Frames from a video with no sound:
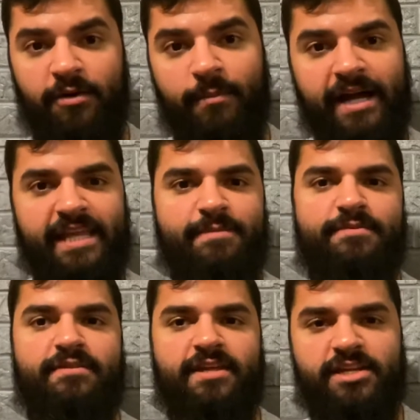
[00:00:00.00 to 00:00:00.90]
My name
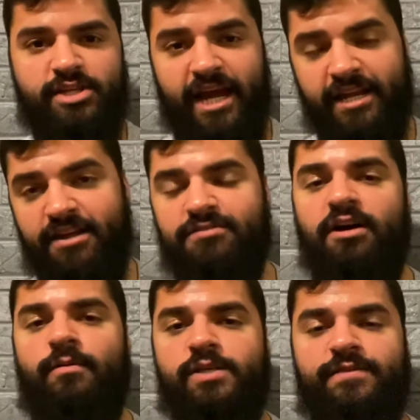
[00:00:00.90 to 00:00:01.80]
is T-Jack, and as
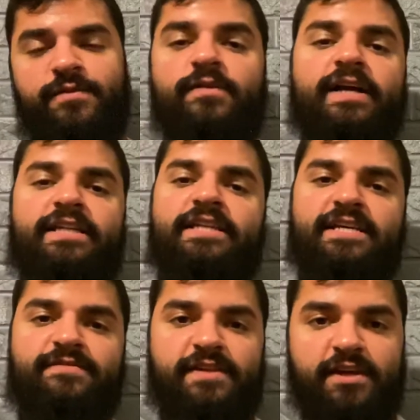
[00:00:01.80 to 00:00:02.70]
always, if you like
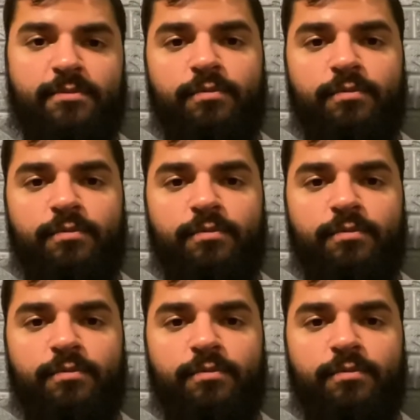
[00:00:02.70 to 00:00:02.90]
today's video,